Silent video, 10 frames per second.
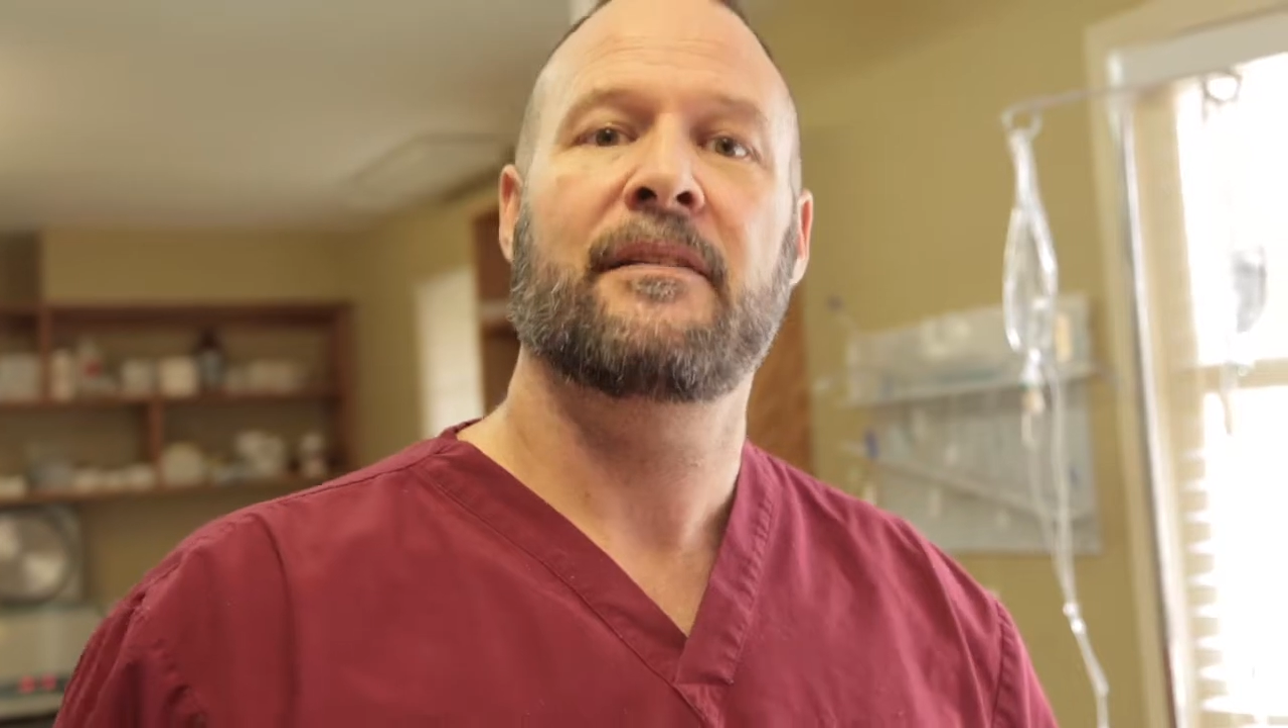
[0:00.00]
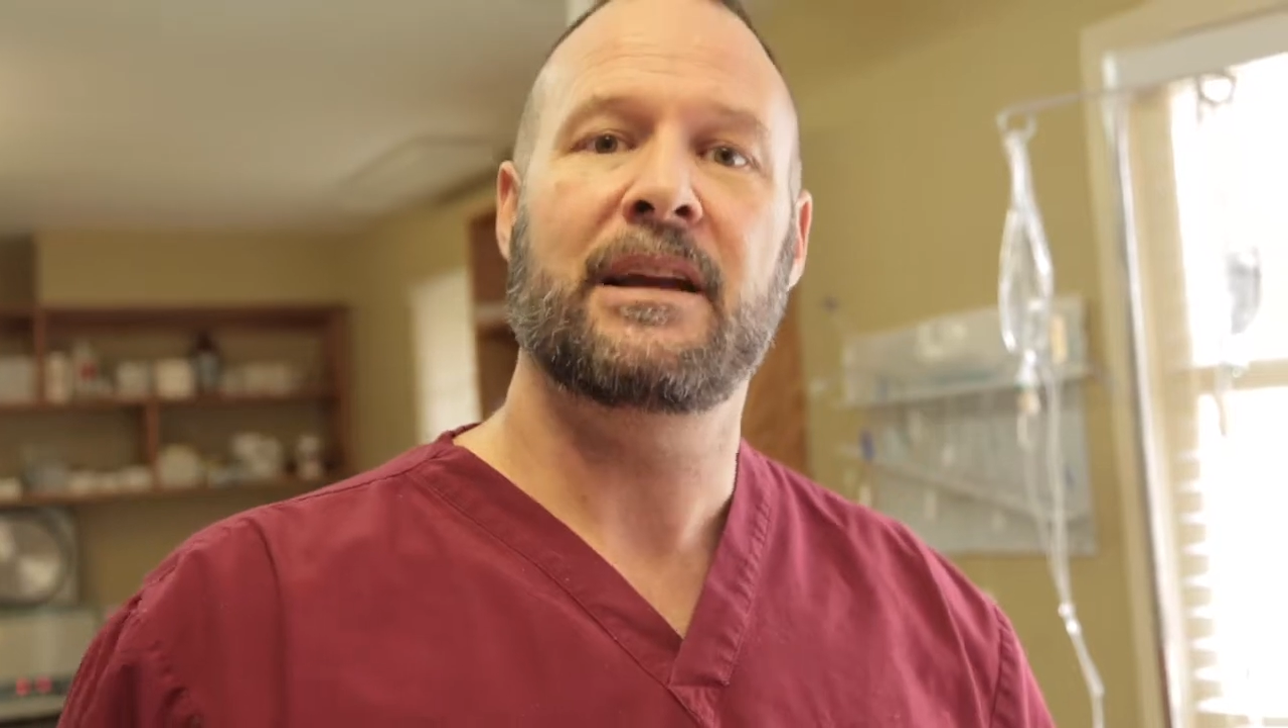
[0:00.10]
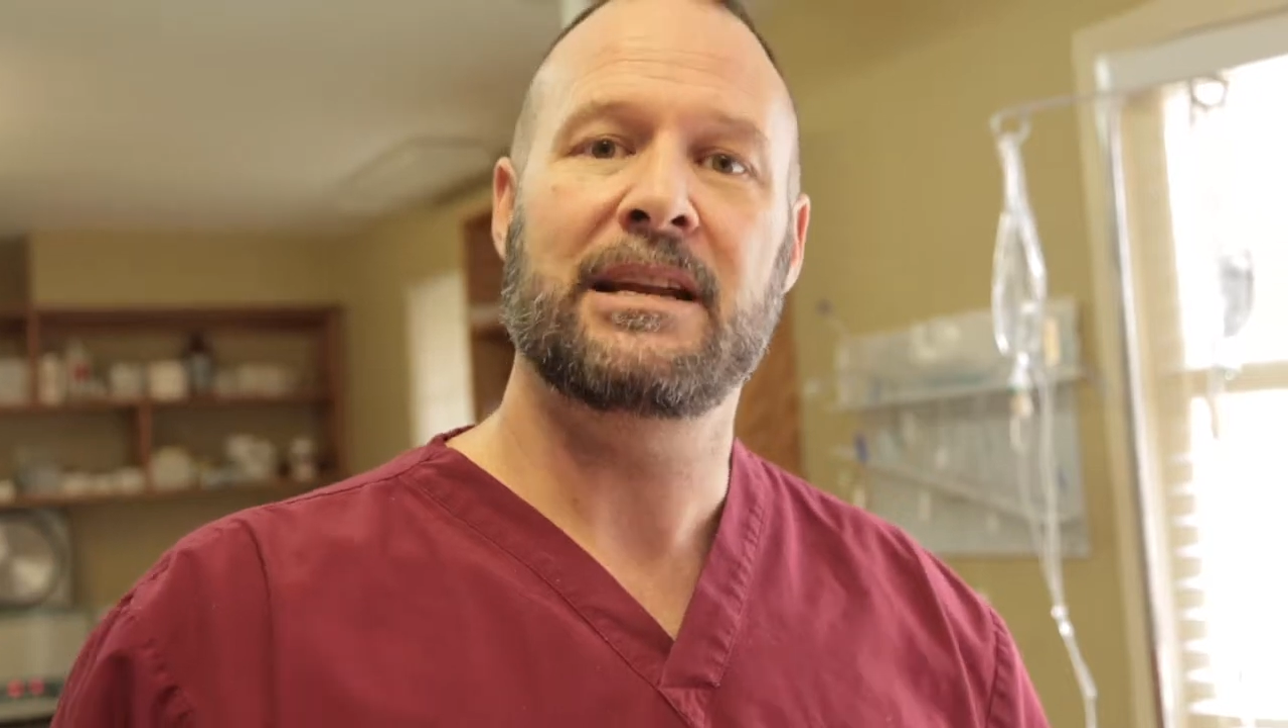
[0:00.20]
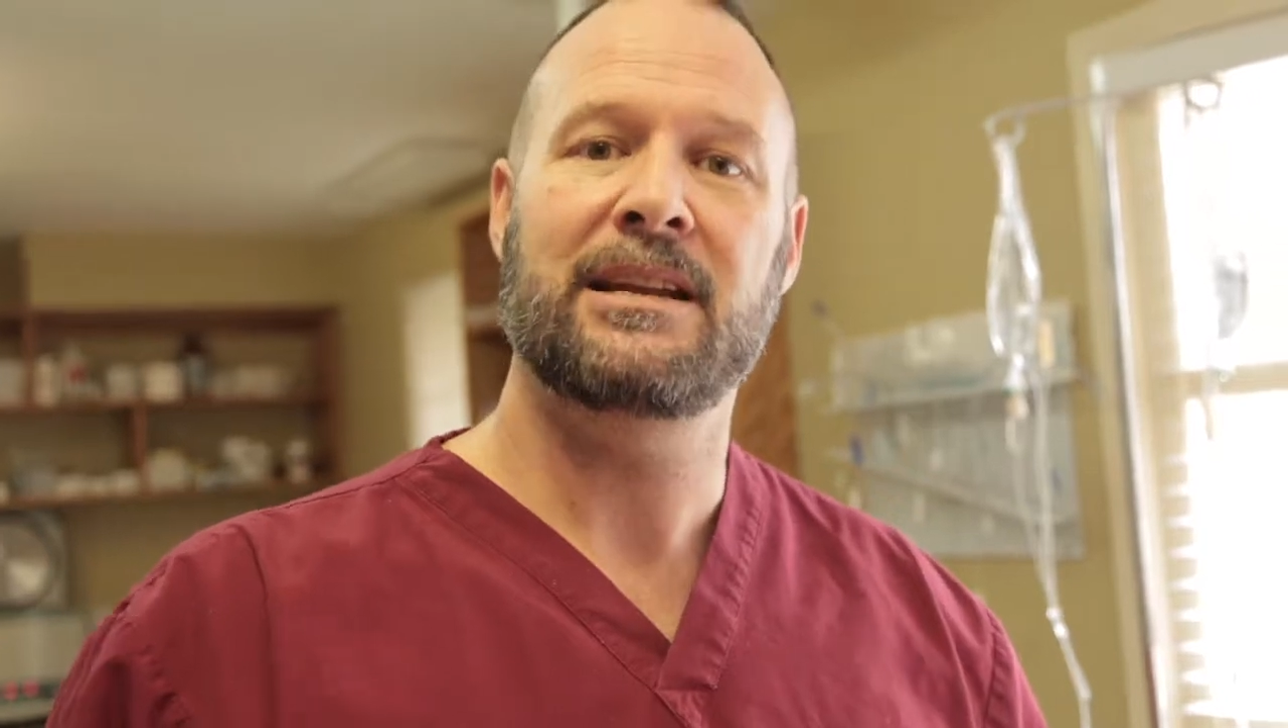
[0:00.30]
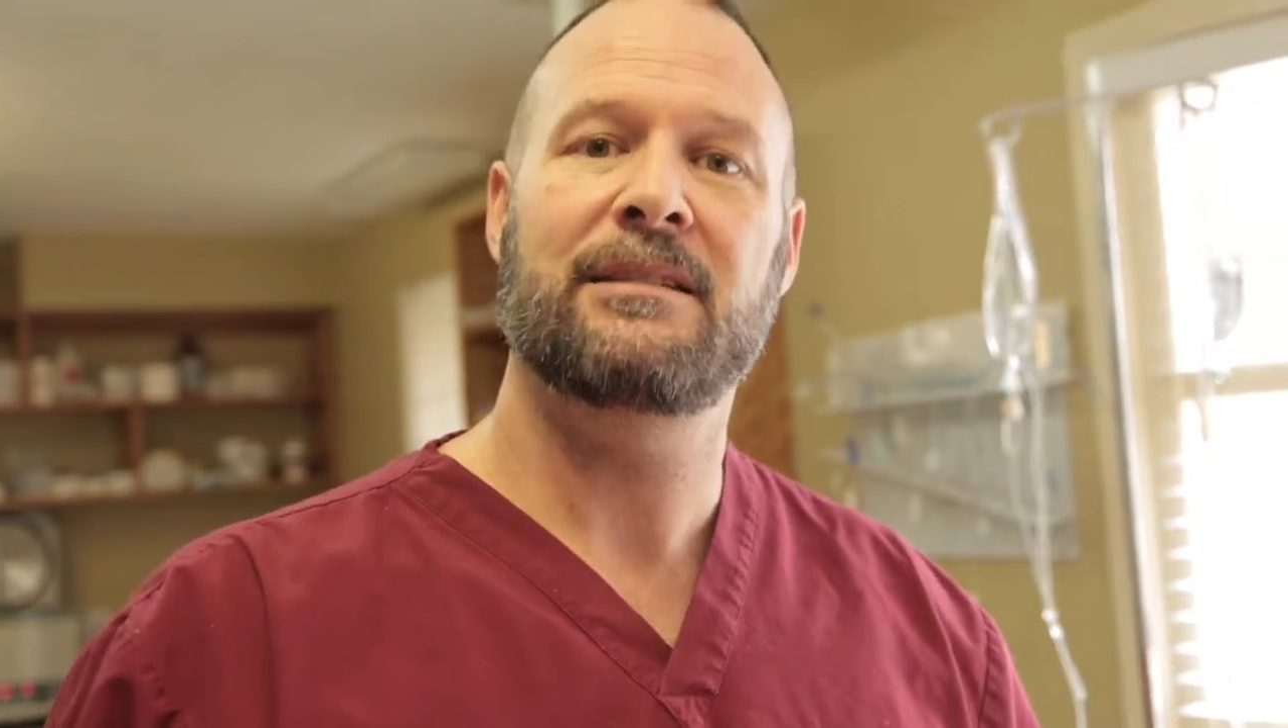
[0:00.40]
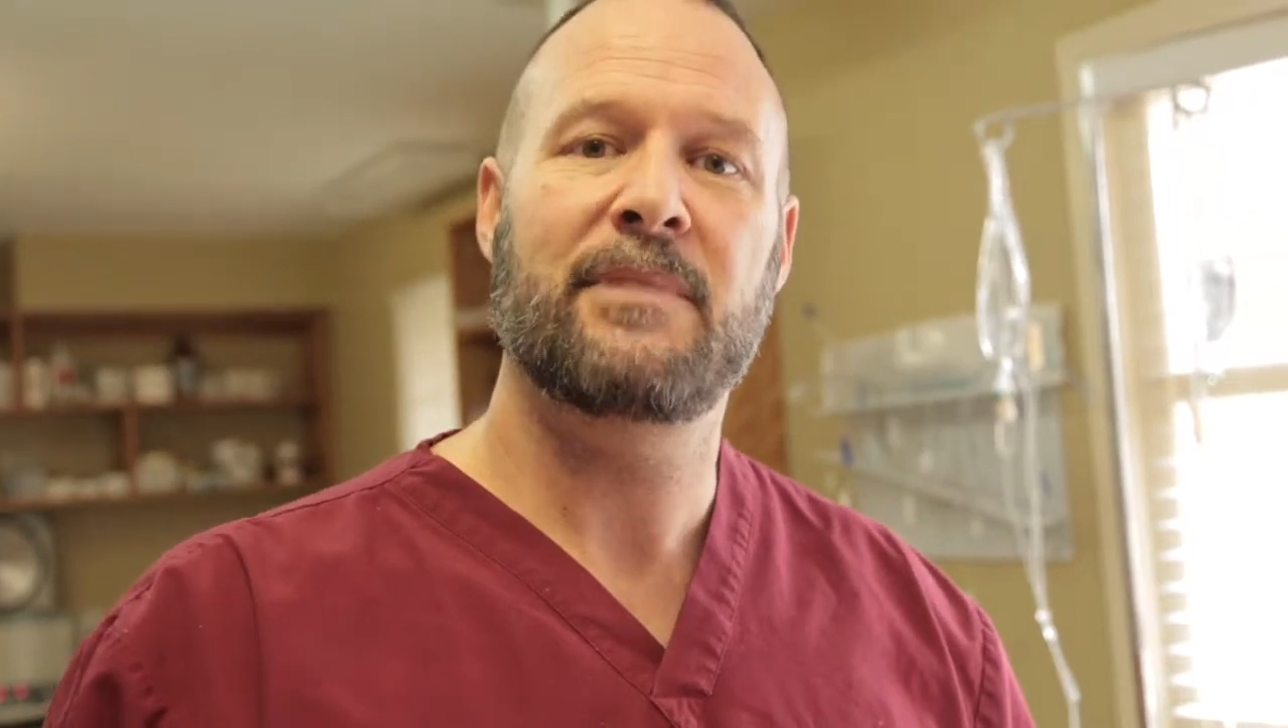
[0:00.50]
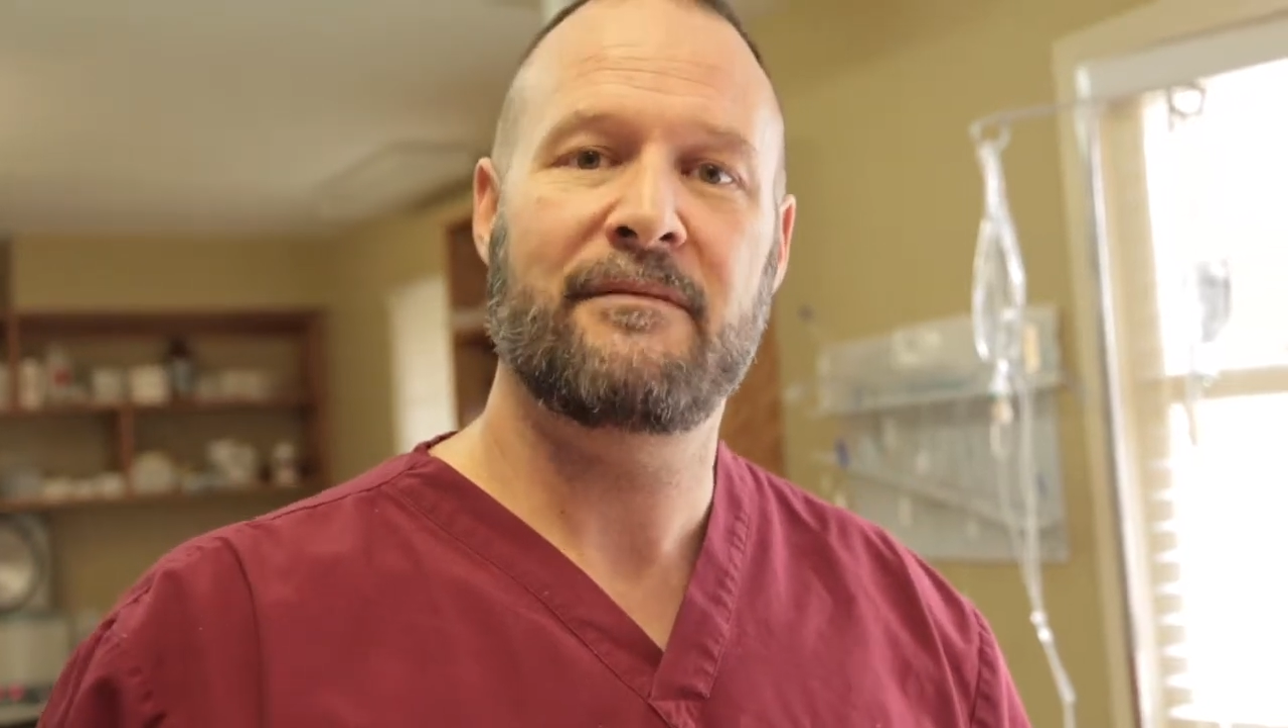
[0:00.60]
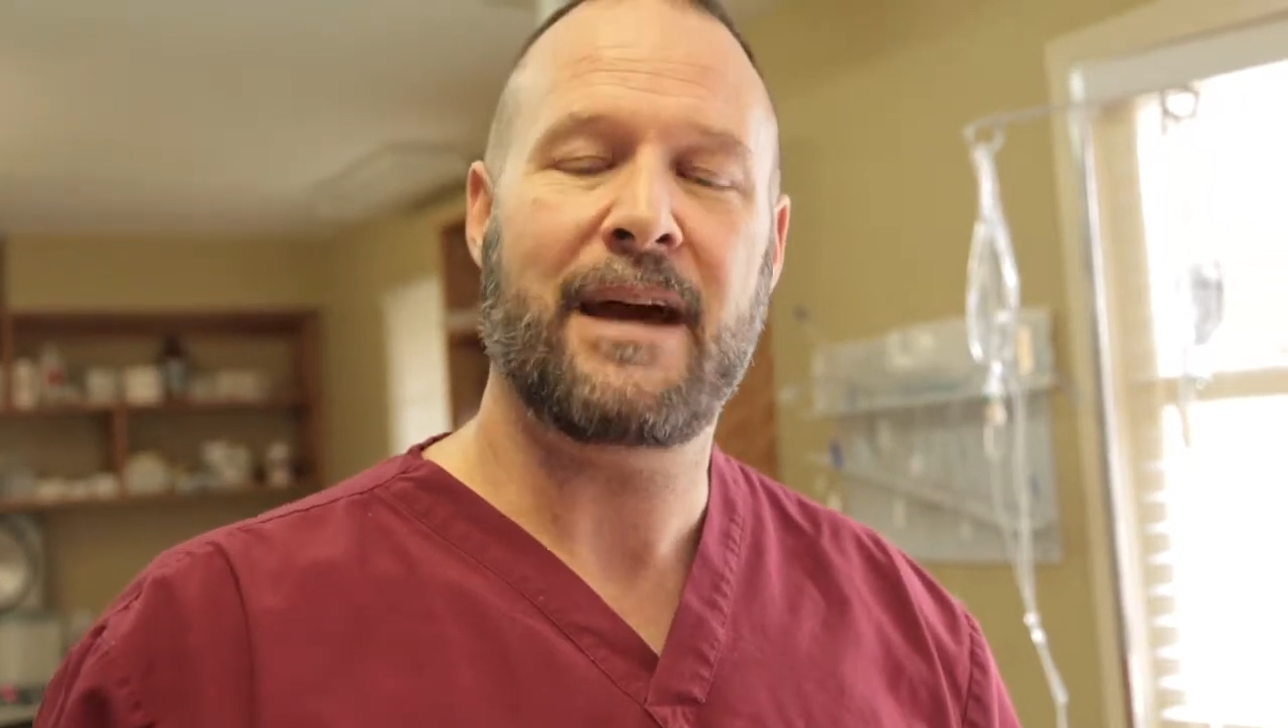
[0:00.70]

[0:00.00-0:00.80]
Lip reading: They need to be